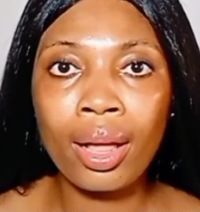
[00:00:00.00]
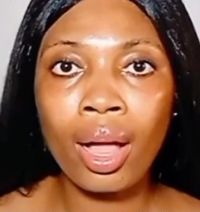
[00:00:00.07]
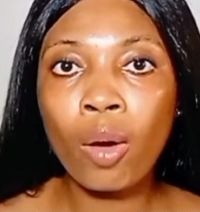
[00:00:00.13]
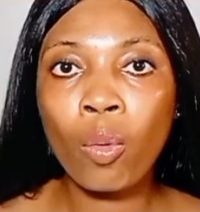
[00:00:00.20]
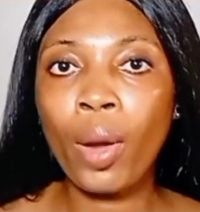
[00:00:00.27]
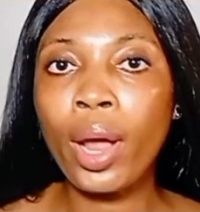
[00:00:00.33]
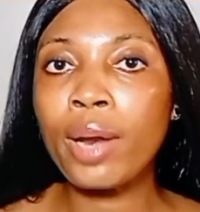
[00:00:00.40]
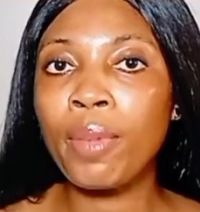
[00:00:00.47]

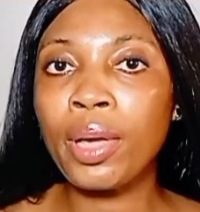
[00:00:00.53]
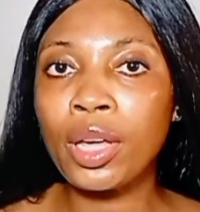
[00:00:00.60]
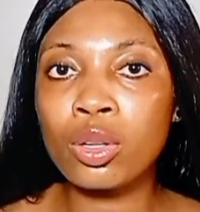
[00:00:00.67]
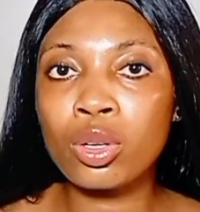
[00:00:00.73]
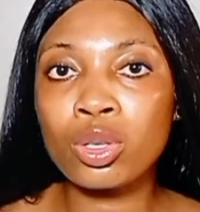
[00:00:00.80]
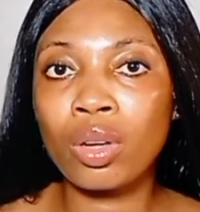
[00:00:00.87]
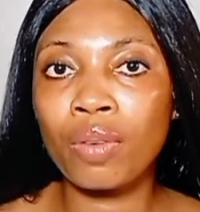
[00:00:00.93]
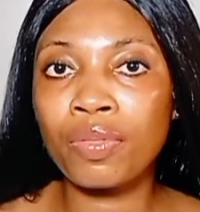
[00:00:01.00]
Now, when
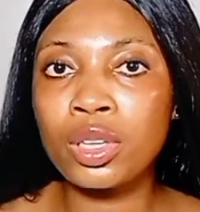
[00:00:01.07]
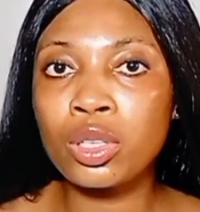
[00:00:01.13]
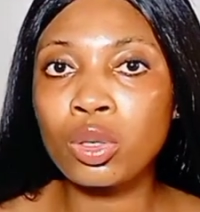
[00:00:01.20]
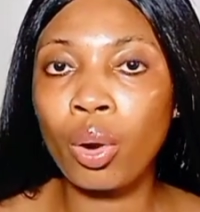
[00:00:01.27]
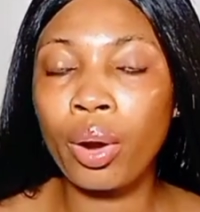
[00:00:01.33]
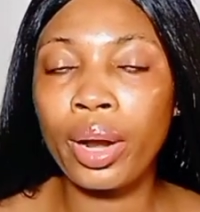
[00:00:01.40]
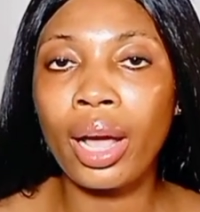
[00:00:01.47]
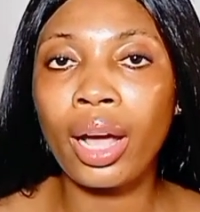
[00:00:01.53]
making use of this
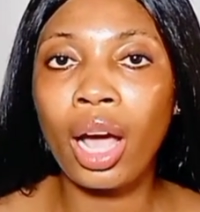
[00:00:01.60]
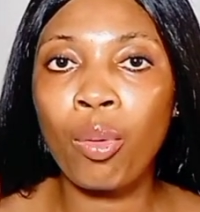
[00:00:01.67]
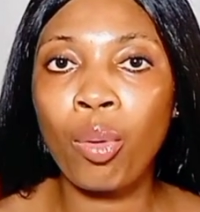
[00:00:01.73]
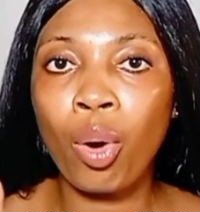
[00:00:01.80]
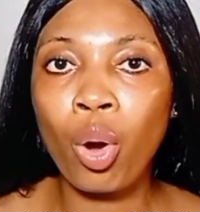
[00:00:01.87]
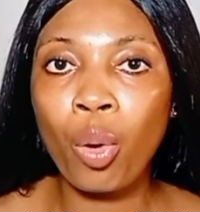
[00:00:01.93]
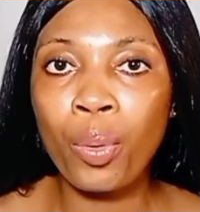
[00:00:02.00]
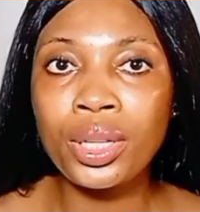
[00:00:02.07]
oil, like I
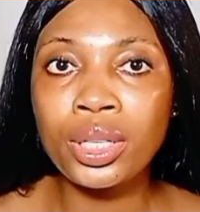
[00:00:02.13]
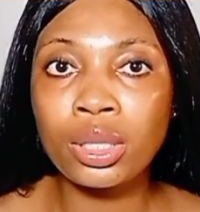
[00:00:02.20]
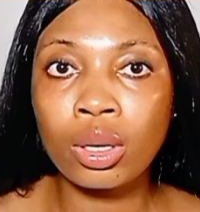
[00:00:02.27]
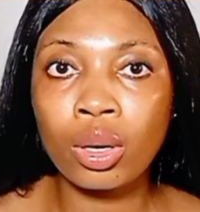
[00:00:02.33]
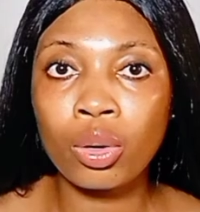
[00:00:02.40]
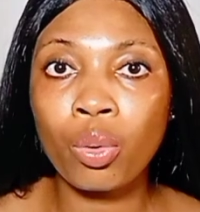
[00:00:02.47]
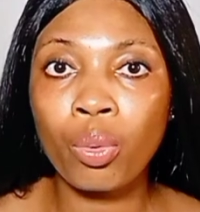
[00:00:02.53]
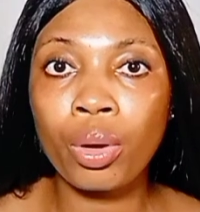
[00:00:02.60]
will always
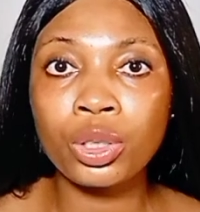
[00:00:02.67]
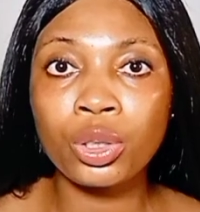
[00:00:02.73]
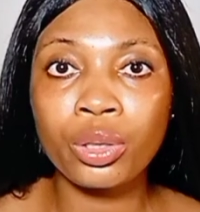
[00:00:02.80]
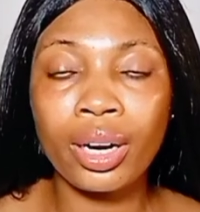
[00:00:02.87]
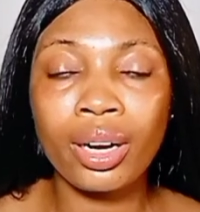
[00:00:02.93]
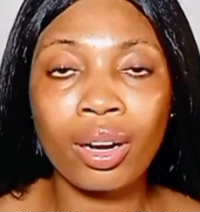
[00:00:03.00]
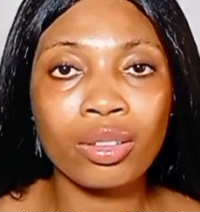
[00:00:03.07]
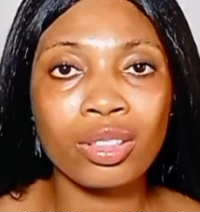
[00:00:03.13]
tell you when
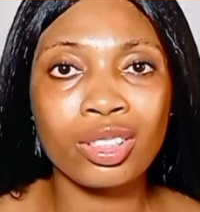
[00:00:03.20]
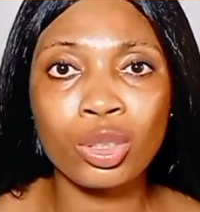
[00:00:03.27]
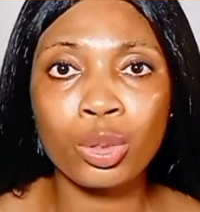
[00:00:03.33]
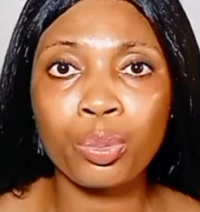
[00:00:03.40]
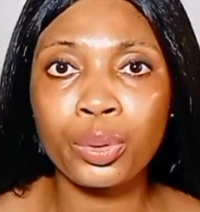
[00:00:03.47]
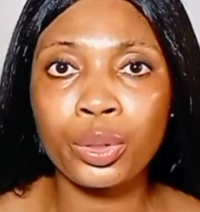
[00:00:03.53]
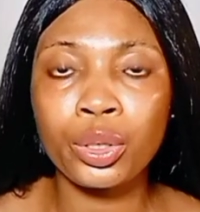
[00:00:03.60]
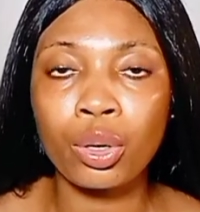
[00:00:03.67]
trying out the
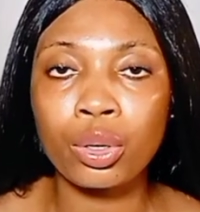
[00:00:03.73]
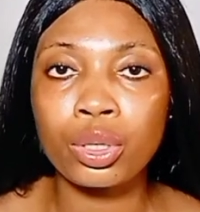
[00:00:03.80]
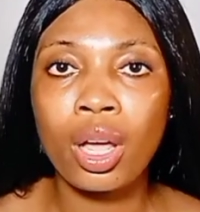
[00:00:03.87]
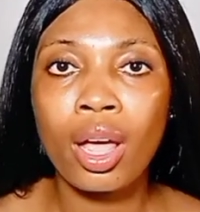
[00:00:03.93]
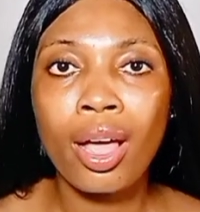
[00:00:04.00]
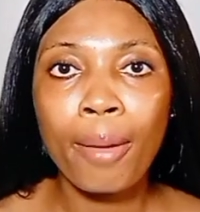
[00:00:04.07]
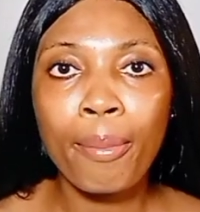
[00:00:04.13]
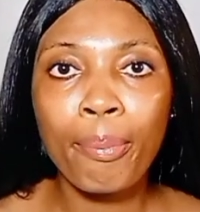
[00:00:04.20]
new product,
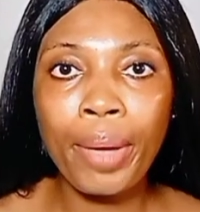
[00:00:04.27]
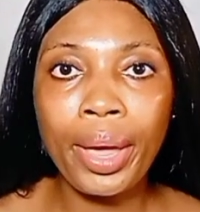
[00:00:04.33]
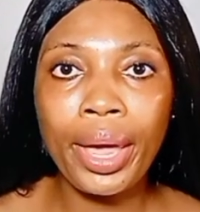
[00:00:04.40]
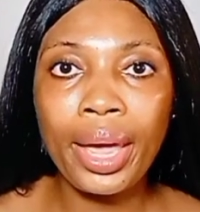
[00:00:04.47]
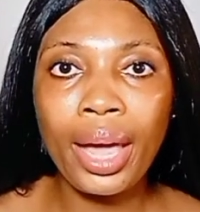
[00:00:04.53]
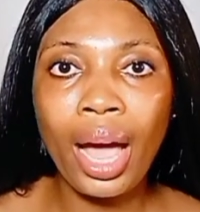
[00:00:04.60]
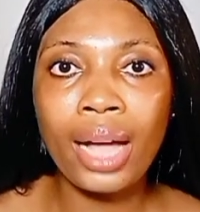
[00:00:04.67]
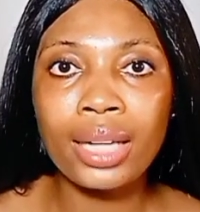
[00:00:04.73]

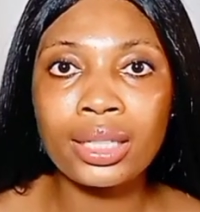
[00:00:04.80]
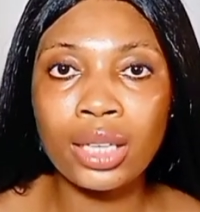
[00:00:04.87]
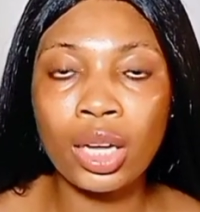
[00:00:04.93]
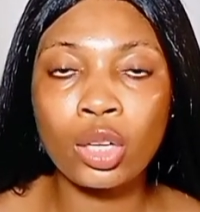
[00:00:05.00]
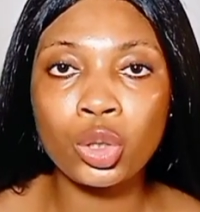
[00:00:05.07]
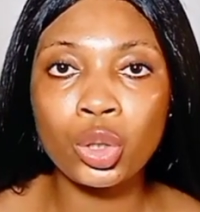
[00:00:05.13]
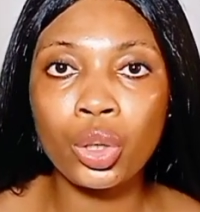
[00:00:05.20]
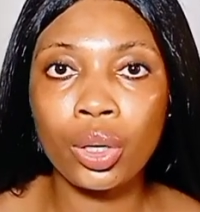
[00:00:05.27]
pay
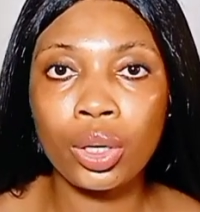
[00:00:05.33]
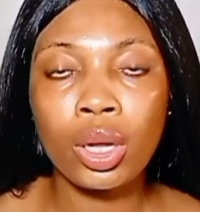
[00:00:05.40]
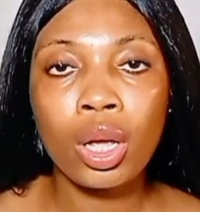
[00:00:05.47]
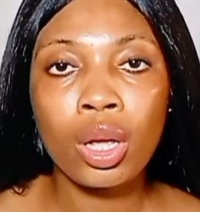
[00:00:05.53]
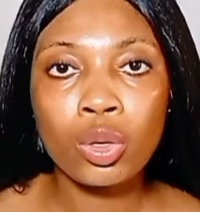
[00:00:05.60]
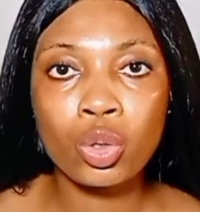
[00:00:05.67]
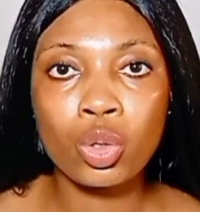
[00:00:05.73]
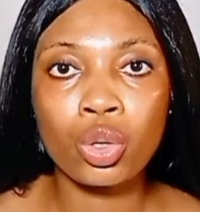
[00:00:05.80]
attention
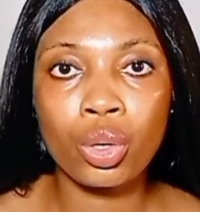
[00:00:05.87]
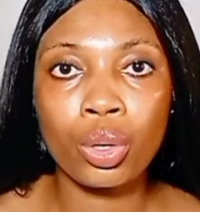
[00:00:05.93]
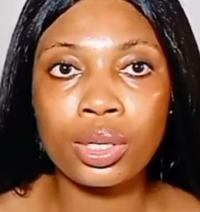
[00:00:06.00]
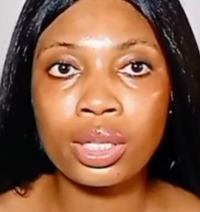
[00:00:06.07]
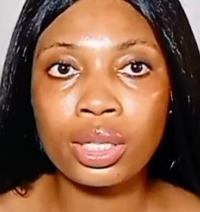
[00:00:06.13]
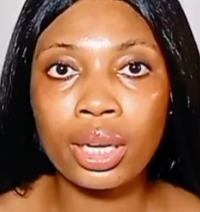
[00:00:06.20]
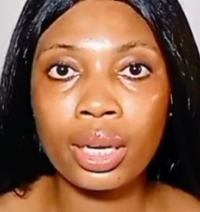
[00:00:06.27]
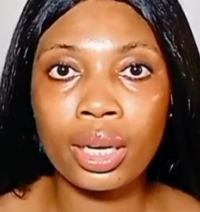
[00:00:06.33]
to your
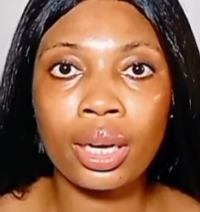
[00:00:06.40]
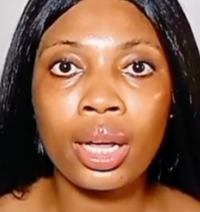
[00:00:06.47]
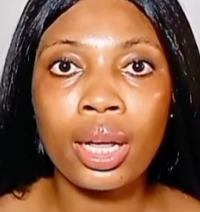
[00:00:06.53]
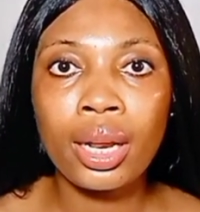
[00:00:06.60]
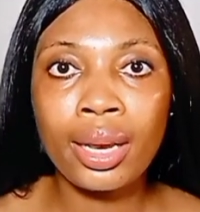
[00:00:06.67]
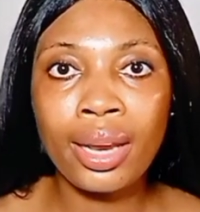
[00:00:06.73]
skin.